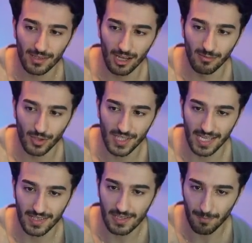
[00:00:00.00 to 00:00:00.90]
a lot more
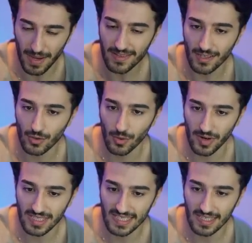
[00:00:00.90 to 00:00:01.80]
sense.
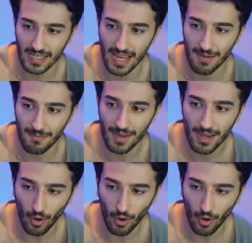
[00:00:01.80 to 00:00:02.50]
Bentancur at CDM,